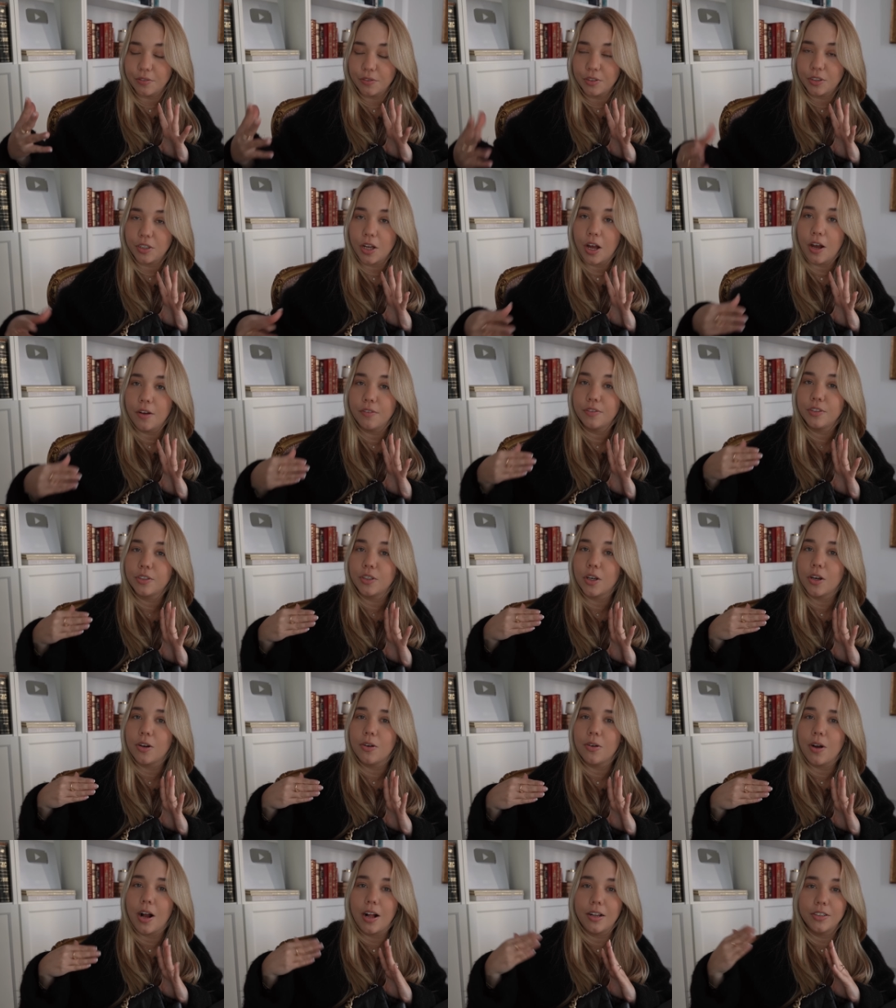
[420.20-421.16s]
of stuff,
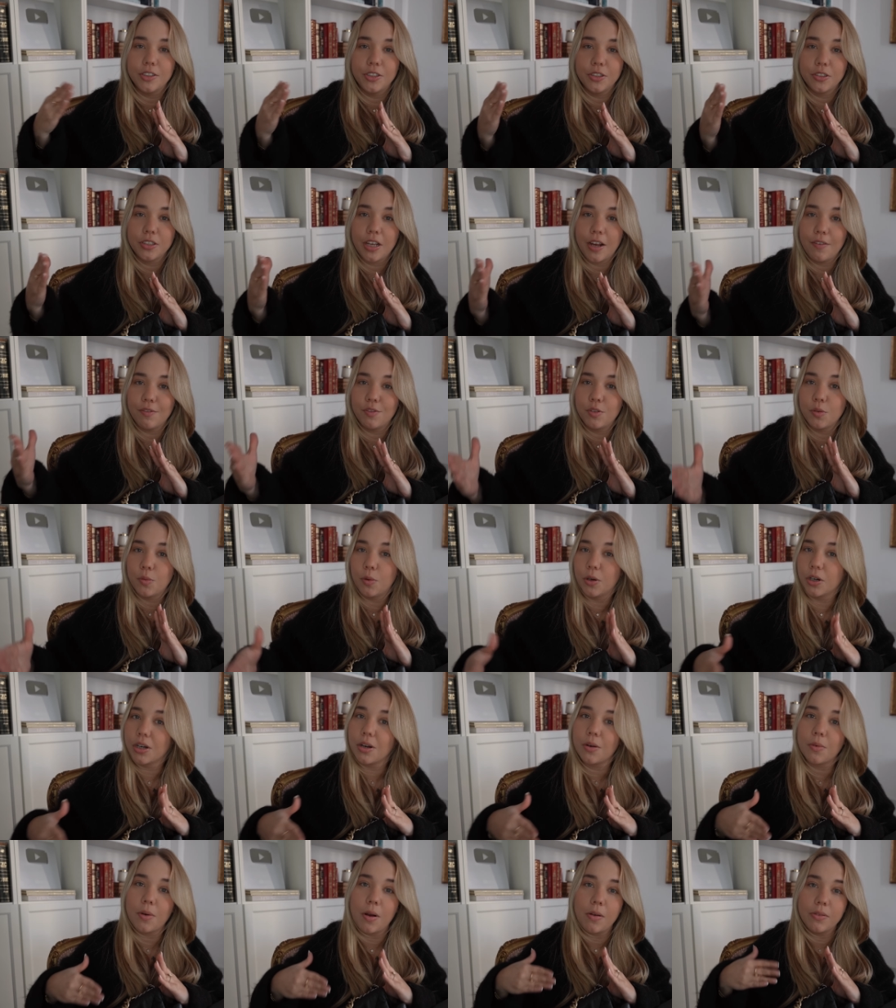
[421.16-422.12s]
so I'll just have to
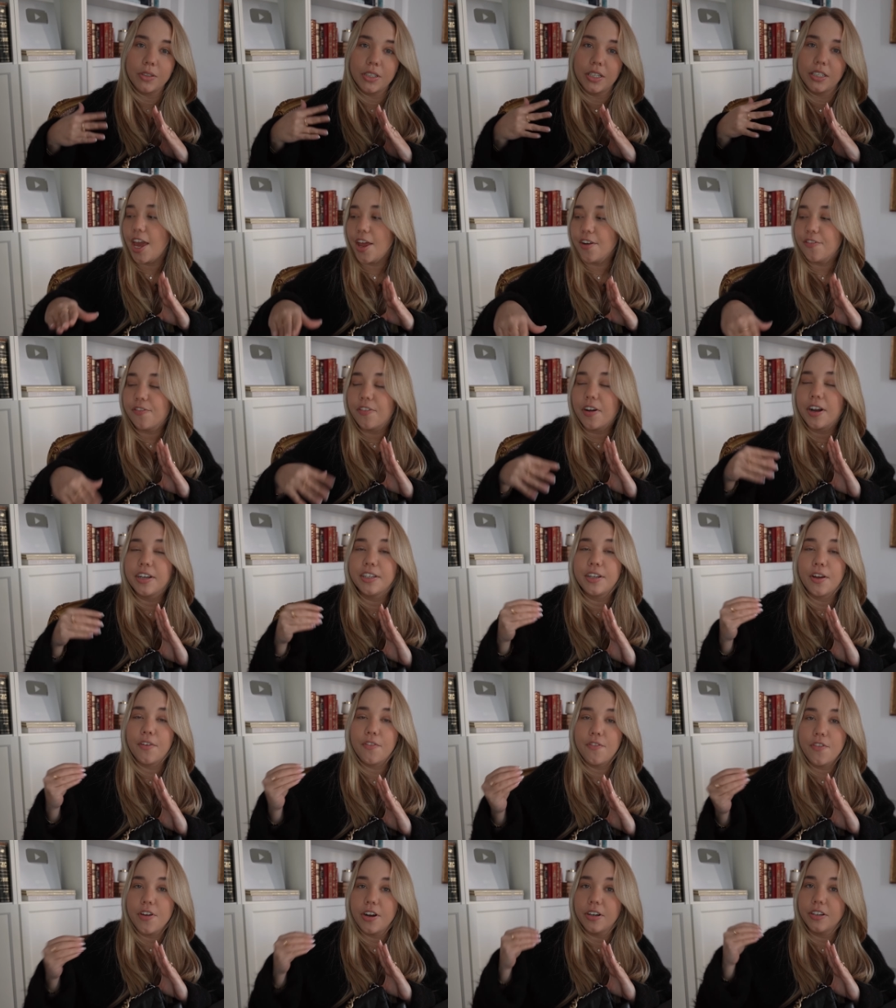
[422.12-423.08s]
work around it and find
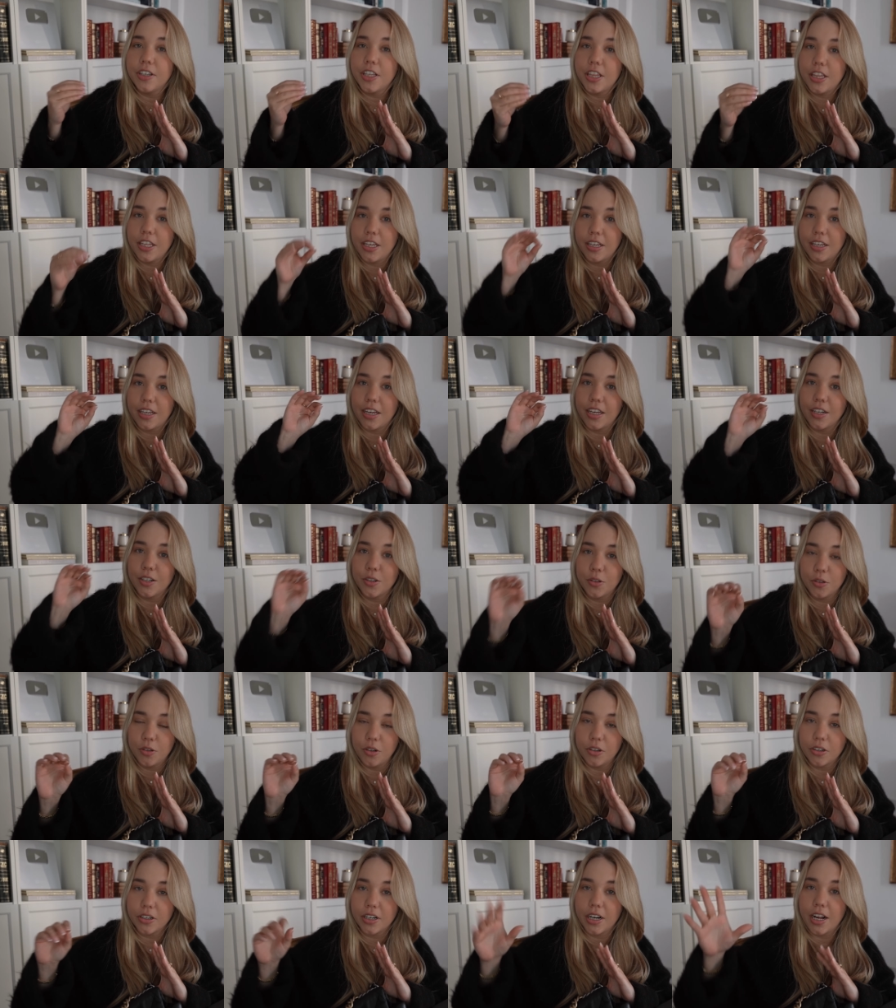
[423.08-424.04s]
a very thick and
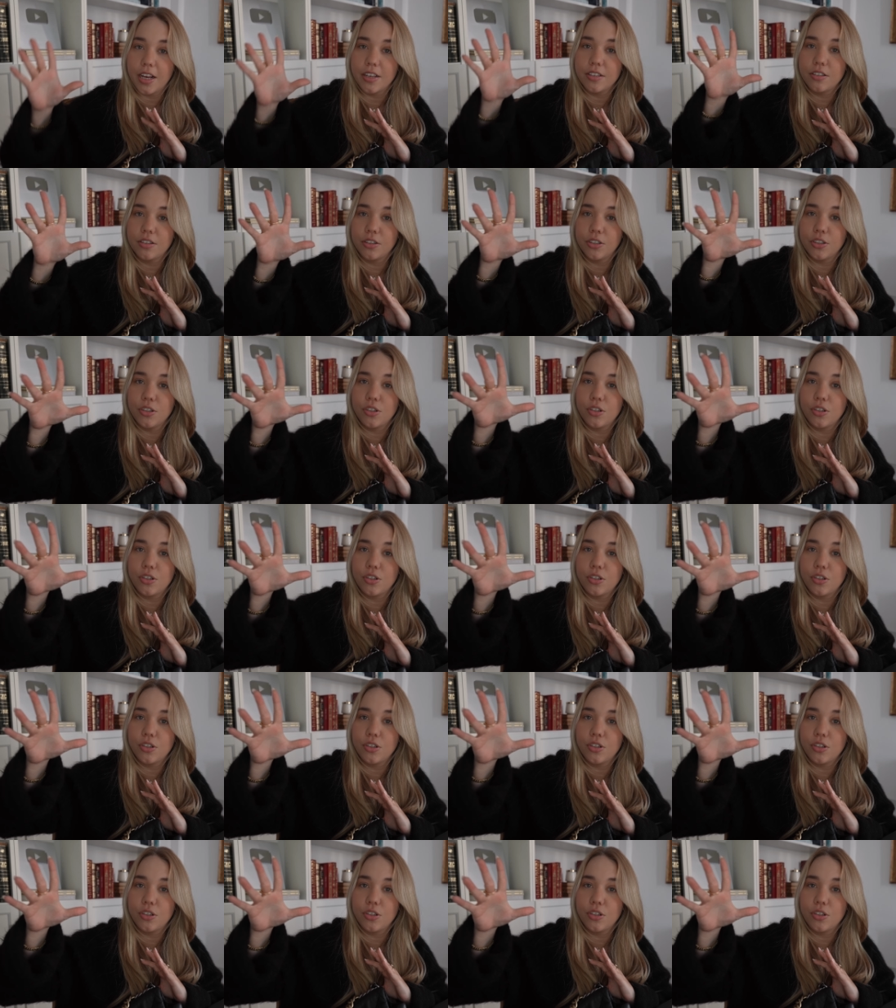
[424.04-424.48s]
good organizer